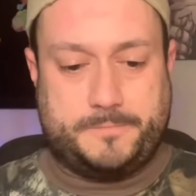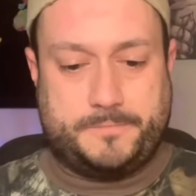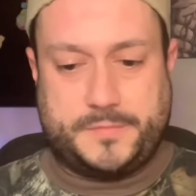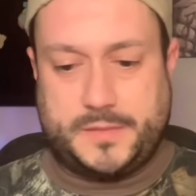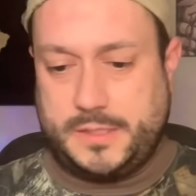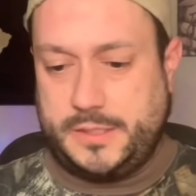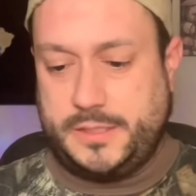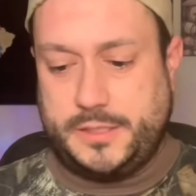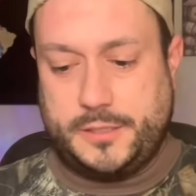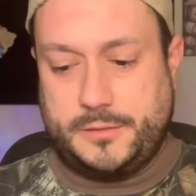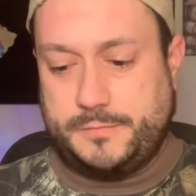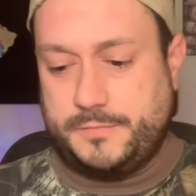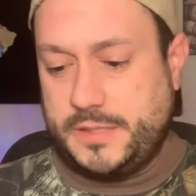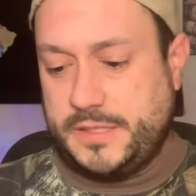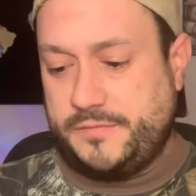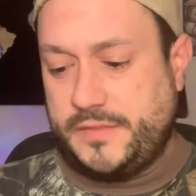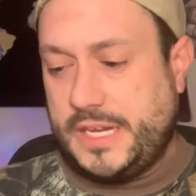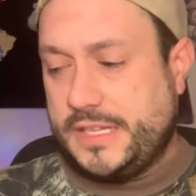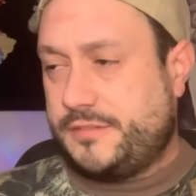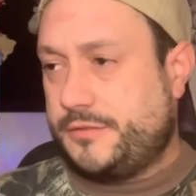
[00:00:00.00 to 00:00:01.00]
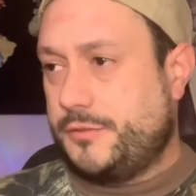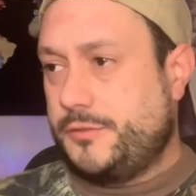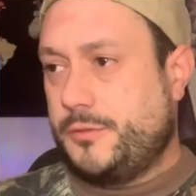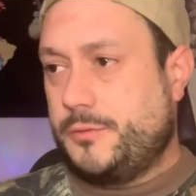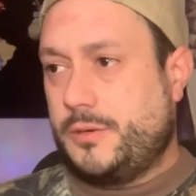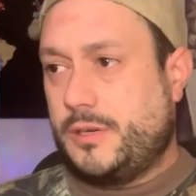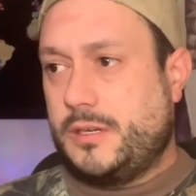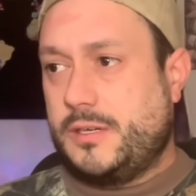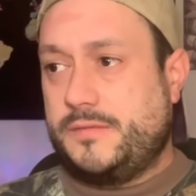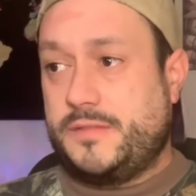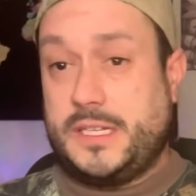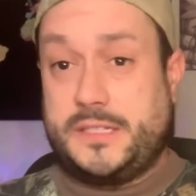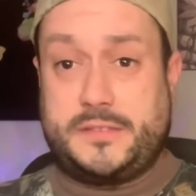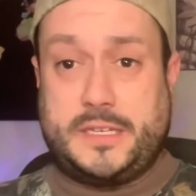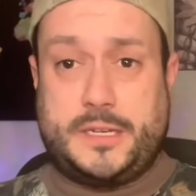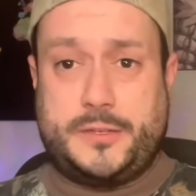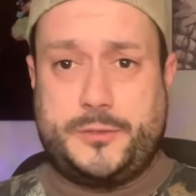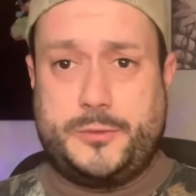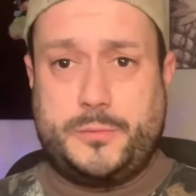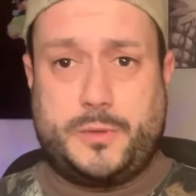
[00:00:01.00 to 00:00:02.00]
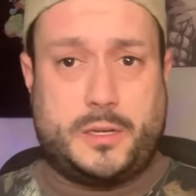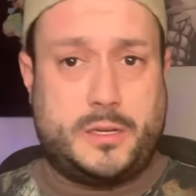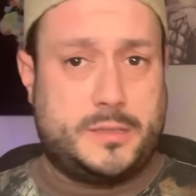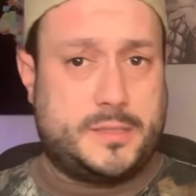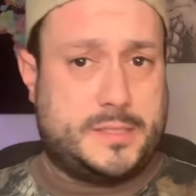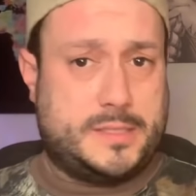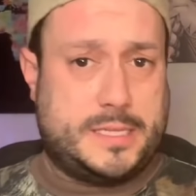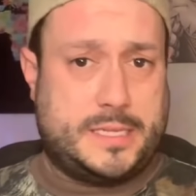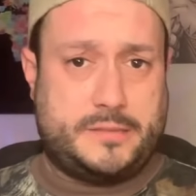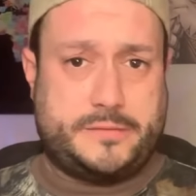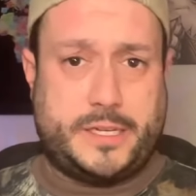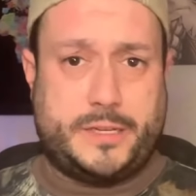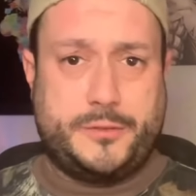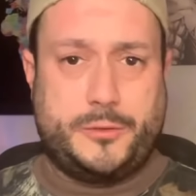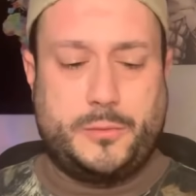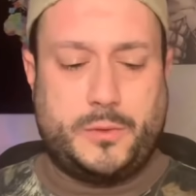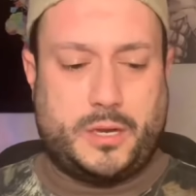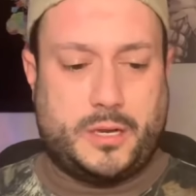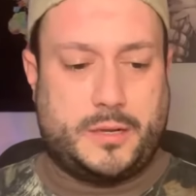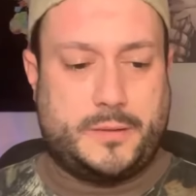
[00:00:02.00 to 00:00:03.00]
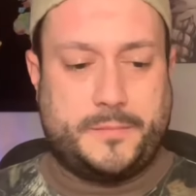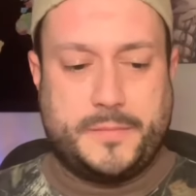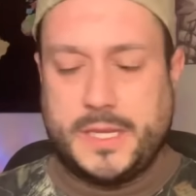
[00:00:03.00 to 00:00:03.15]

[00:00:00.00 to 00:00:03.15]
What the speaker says: You know, if that's who you are, if that's how you are, then that's how you are.